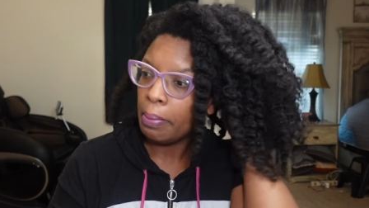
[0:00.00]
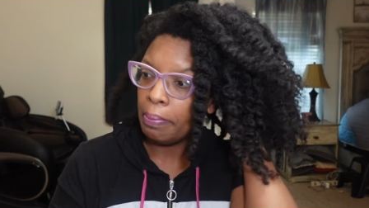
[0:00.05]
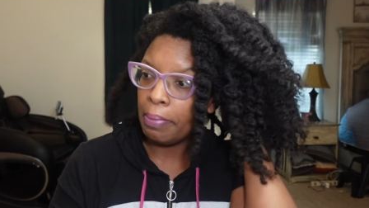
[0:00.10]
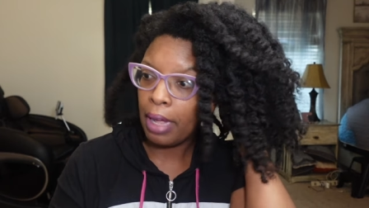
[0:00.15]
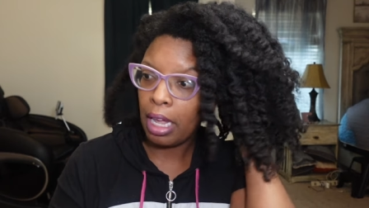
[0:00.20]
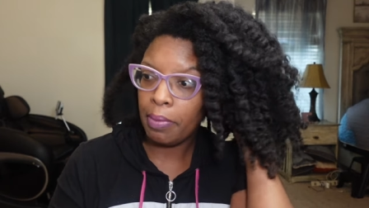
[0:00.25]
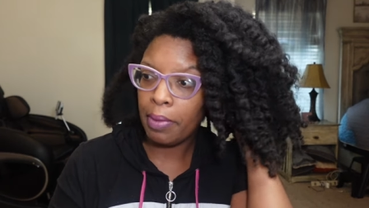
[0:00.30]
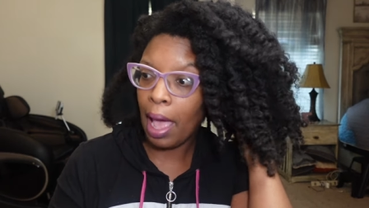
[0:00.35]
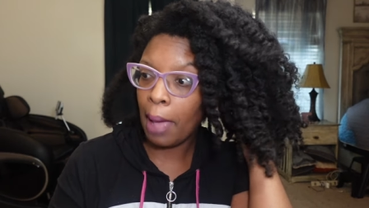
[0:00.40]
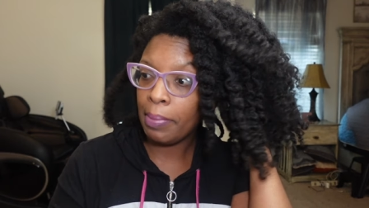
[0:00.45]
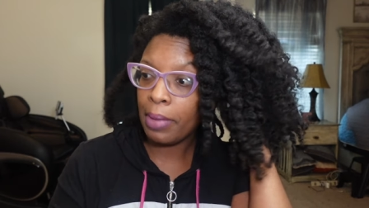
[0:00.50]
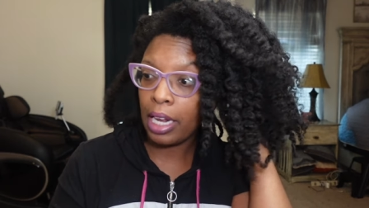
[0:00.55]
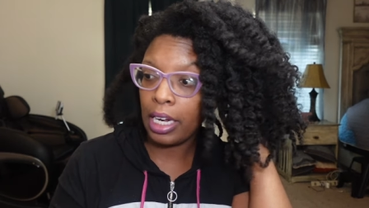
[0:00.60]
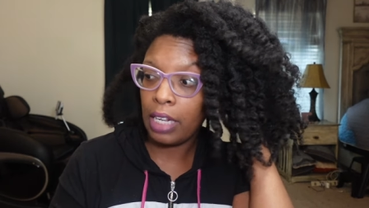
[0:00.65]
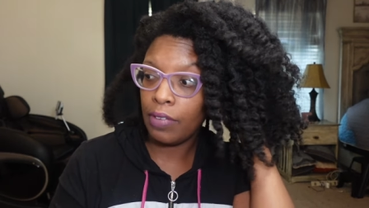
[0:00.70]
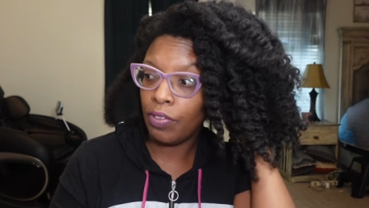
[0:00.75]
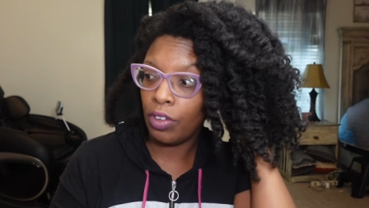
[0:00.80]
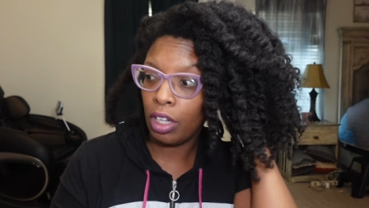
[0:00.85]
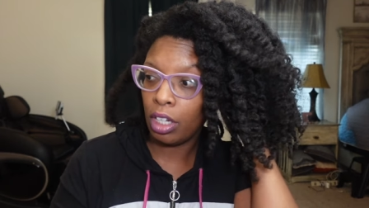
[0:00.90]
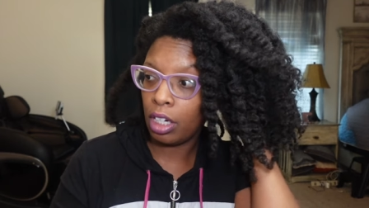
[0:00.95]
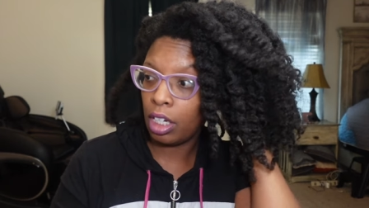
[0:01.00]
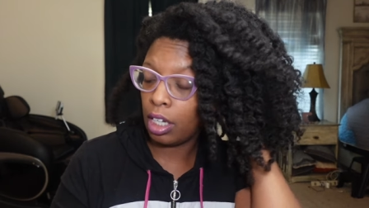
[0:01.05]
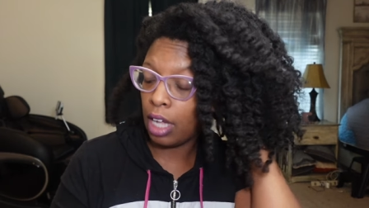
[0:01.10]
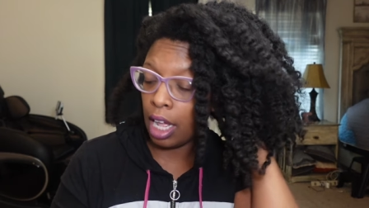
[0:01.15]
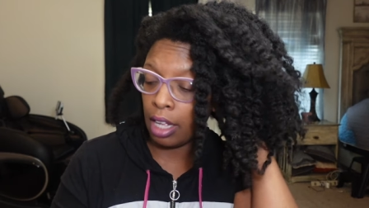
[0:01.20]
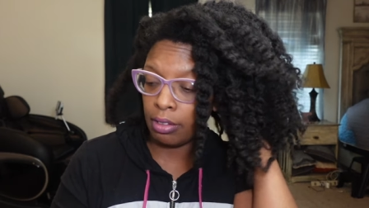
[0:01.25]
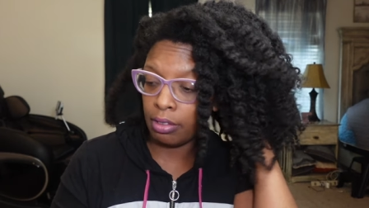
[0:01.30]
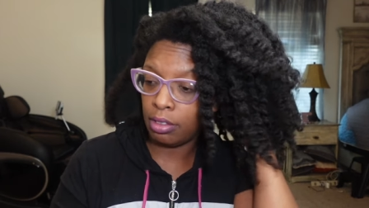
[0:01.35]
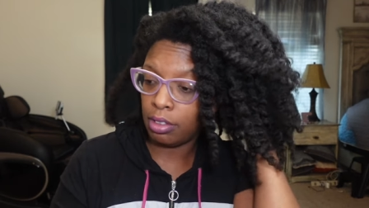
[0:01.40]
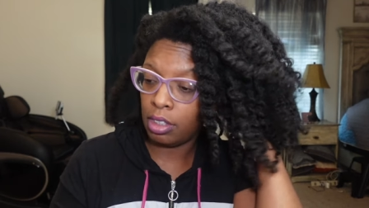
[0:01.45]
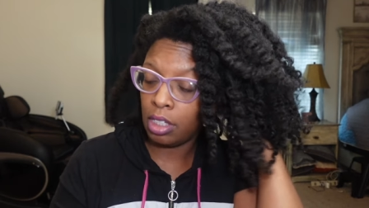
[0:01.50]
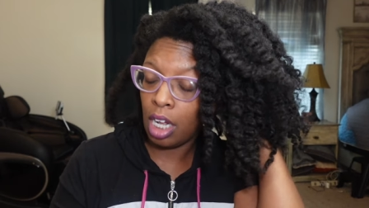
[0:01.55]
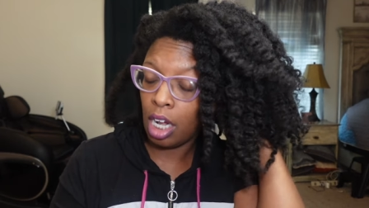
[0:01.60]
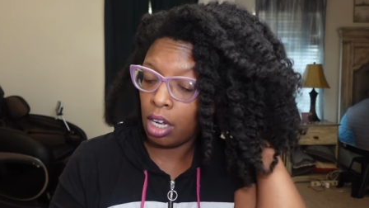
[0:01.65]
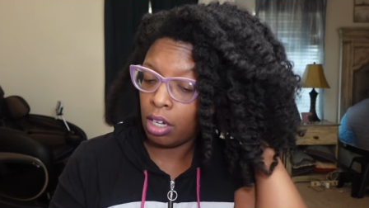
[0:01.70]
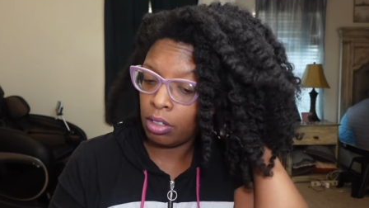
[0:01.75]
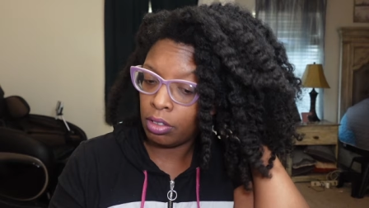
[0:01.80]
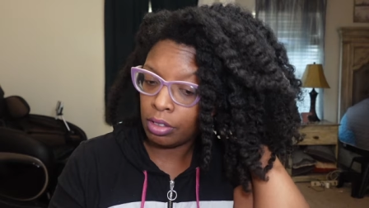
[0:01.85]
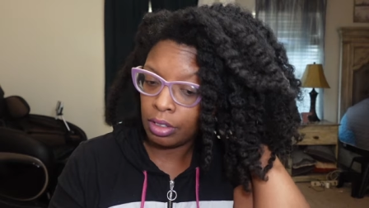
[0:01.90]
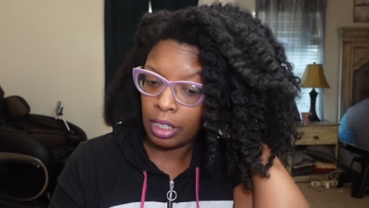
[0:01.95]
Baby, I'm not even gonna I, uh,
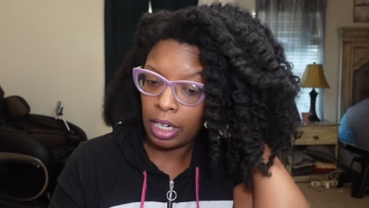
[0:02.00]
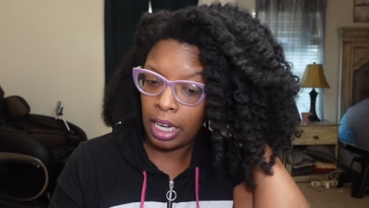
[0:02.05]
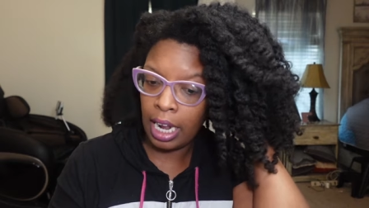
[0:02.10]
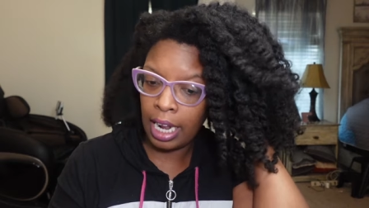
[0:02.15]
no.